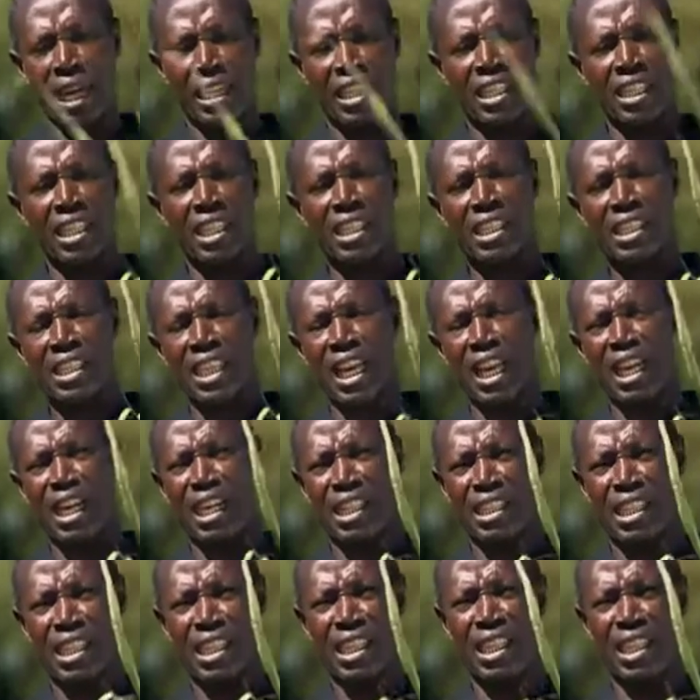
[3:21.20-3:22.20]
at this young
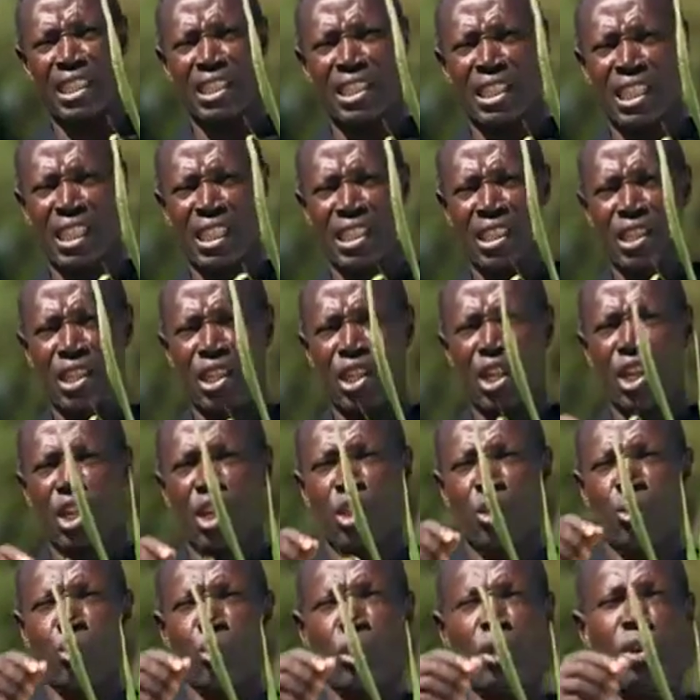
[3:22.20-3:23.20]
tender stage,
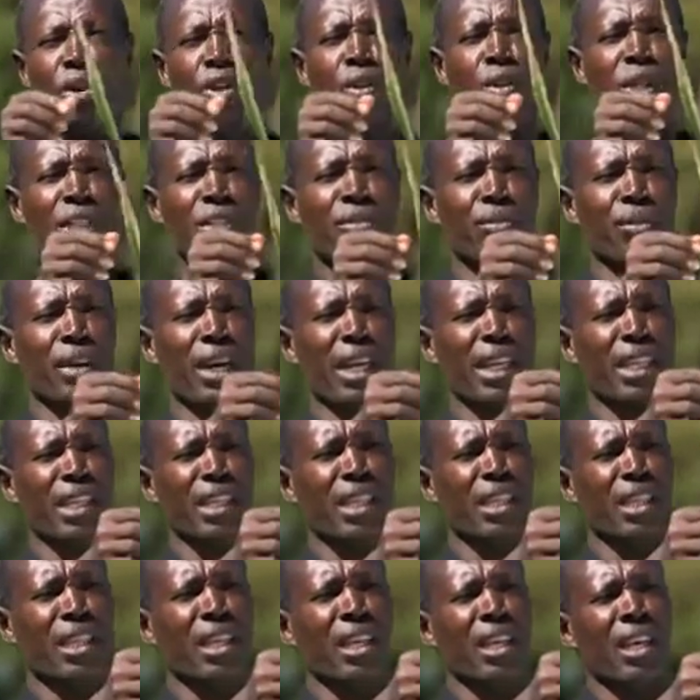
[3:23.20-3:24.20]
you will always
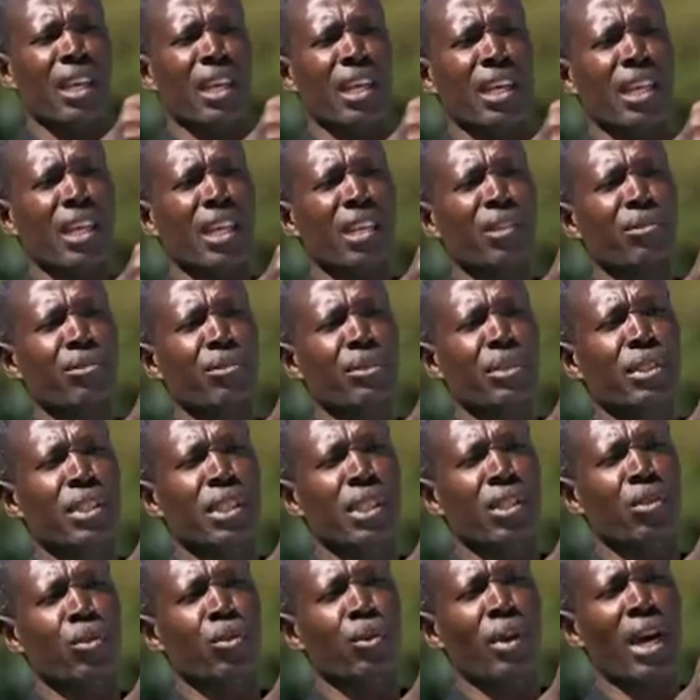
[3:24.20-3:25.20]
find leaves
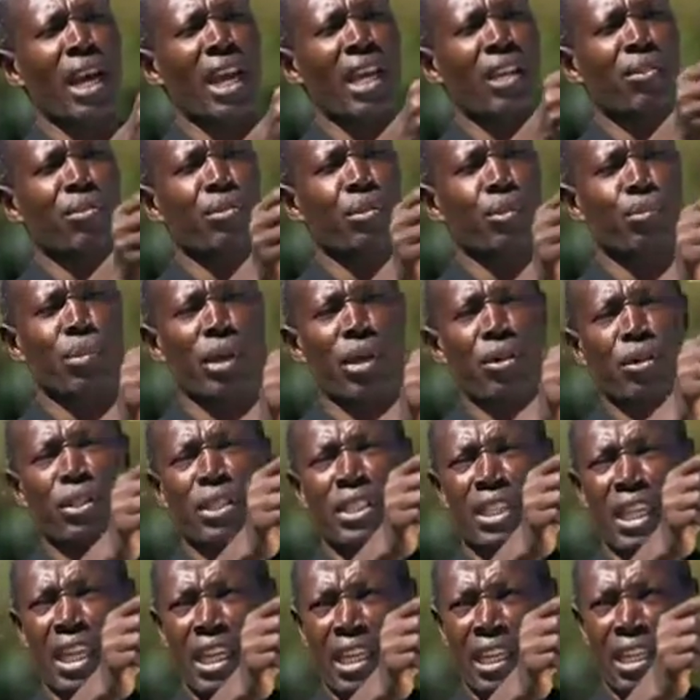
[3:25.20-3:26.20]
dry from
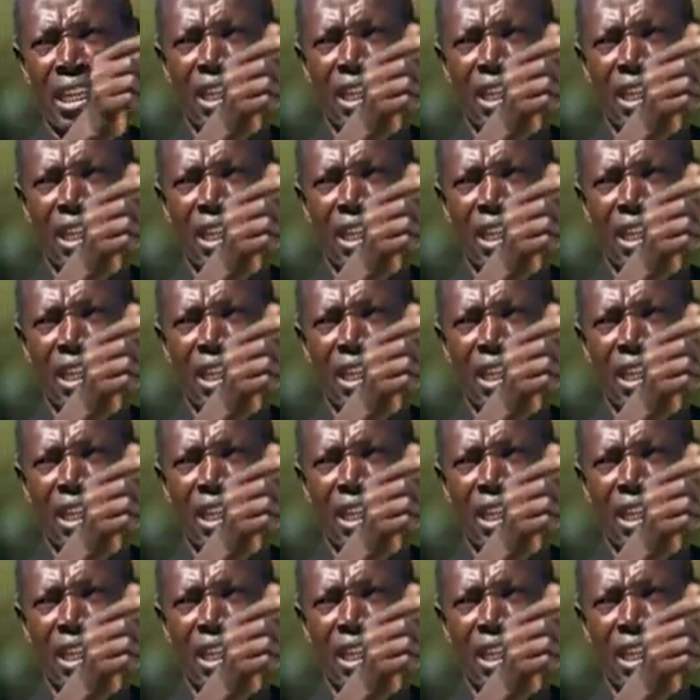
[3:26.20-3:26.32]
outside,